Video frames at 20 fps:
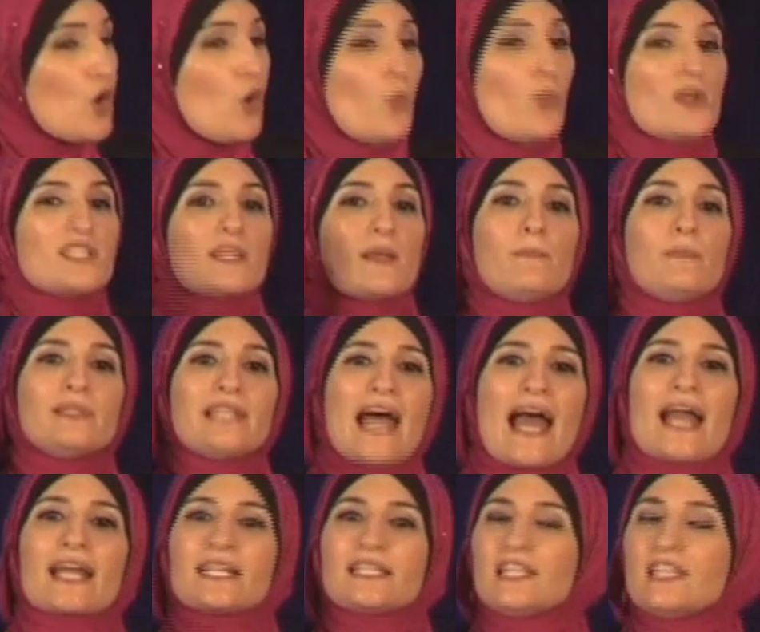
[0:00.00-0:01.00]
was a
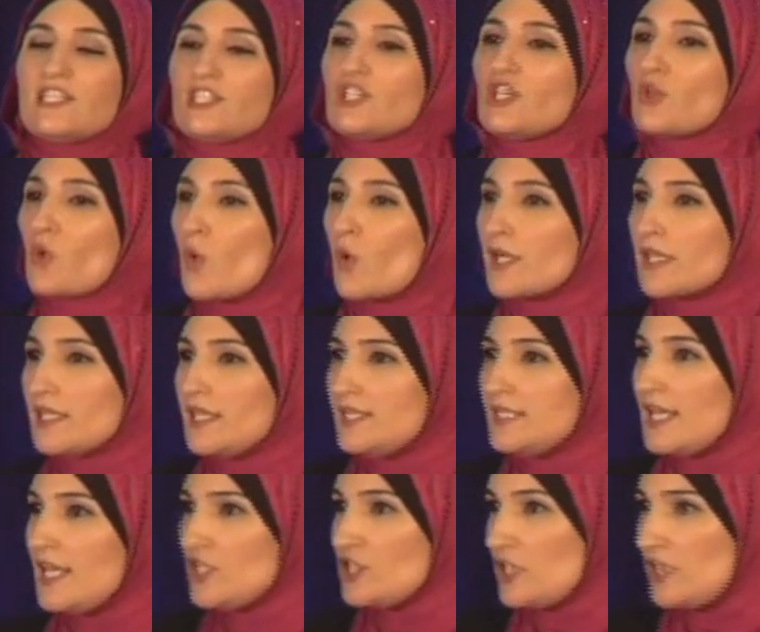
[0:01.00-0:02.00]
blacklisted
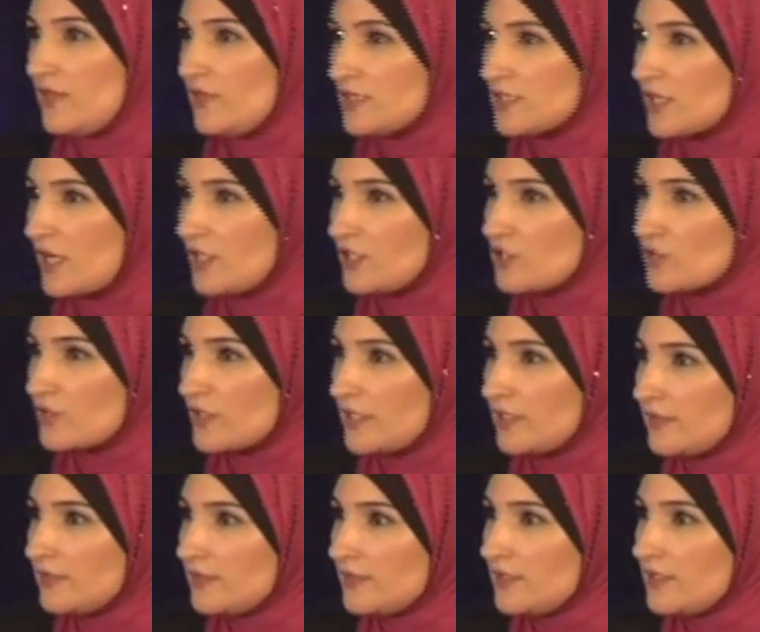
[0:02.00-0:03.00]
organization in this country,
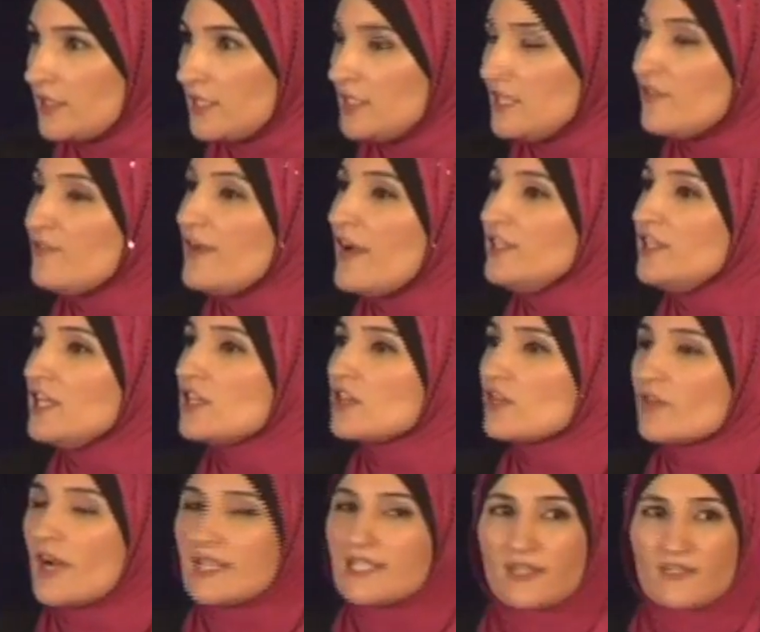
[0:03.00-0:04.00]
defending the
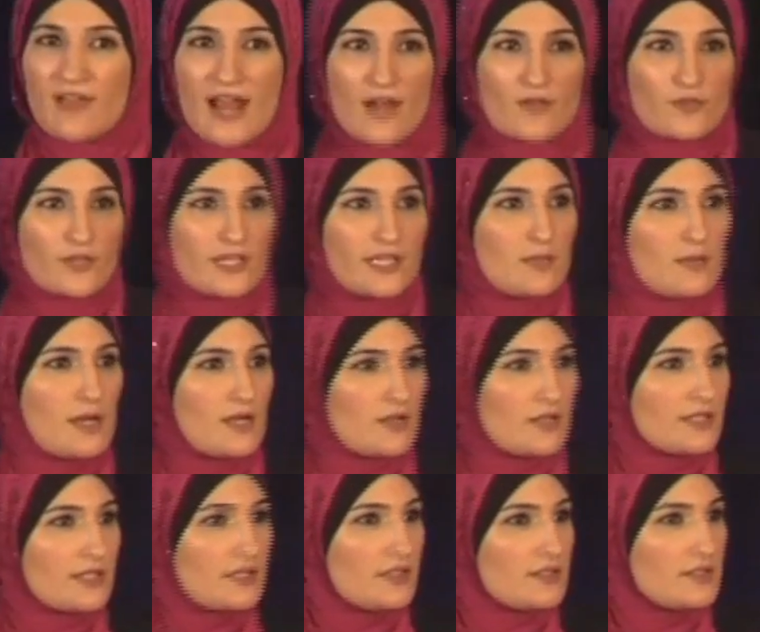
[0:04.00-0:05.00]
rights of African
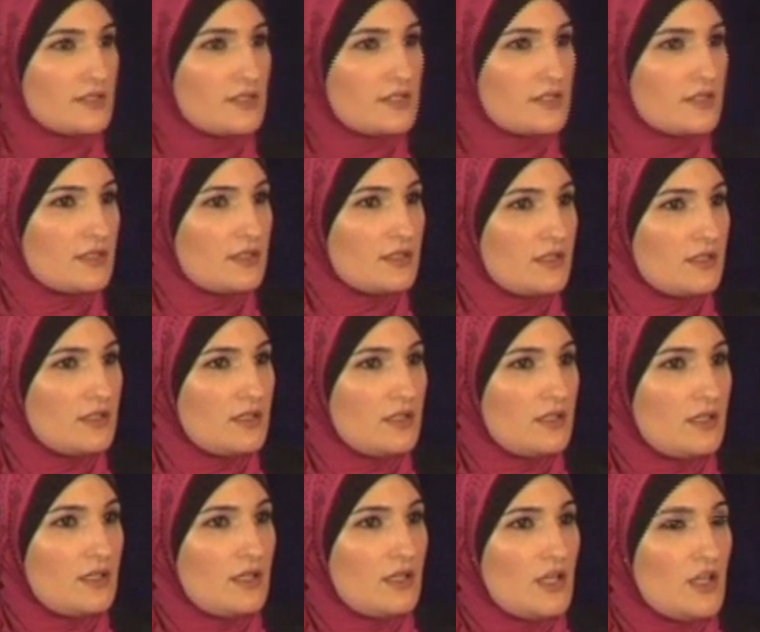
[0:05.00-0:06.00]
Americans.
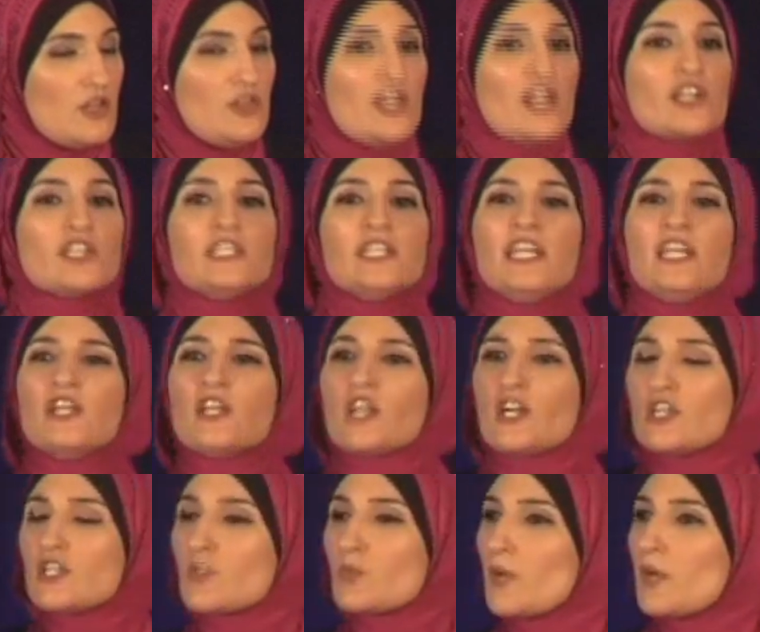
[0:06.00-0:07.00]
Their
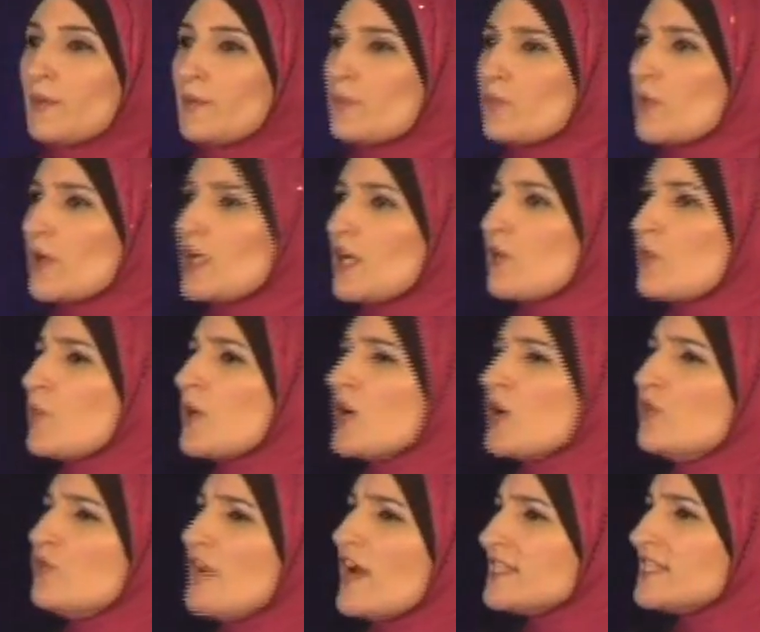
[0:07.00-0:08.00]
leaders were
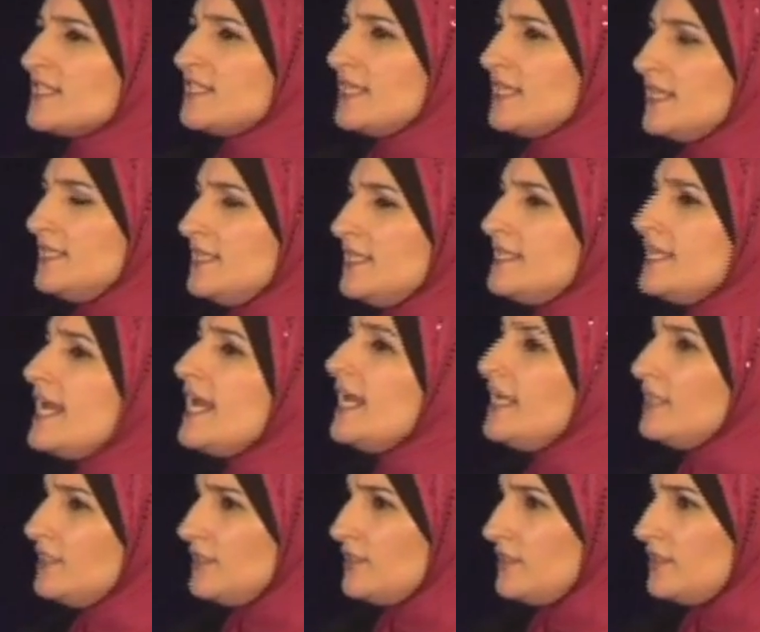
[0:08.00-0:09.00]
arrested and
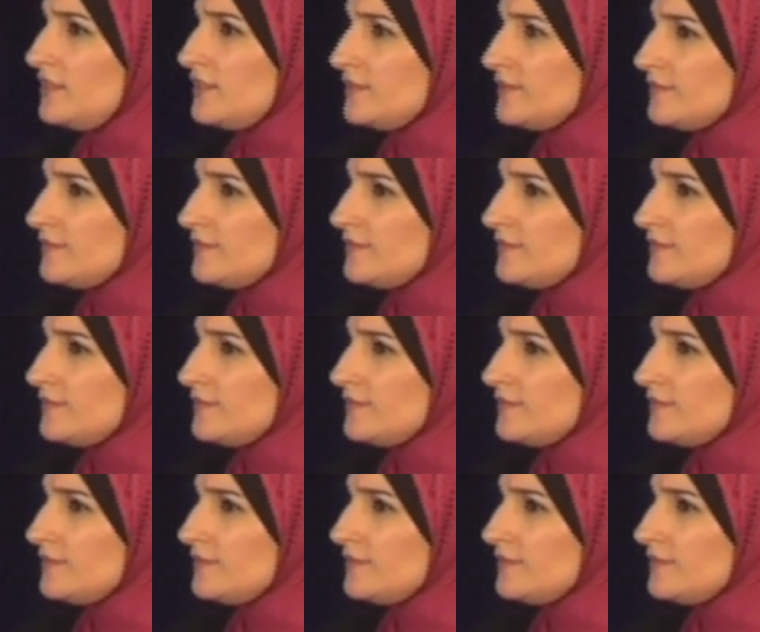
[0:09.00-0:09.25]
detained.